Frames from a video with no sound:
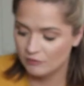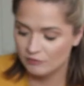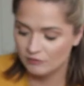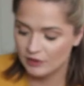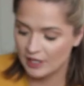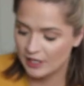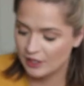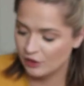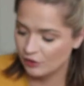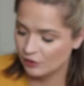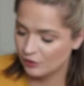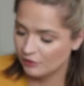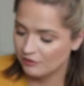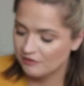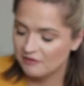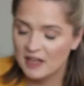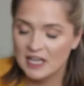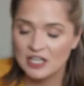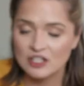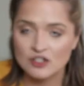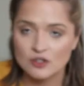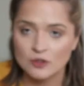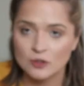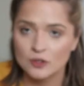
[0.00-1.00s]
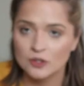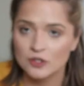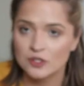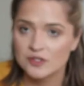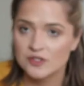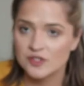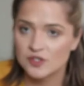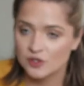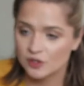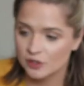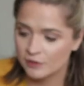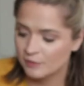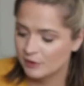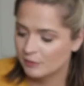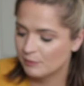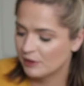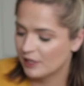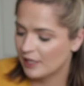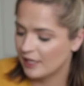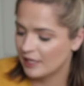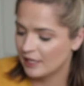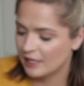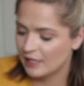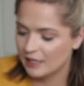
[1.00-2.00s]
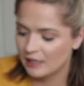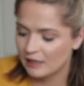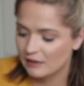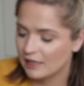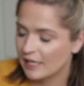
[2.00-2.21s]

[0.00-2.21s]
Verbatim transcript: regular facials, dermaplaning,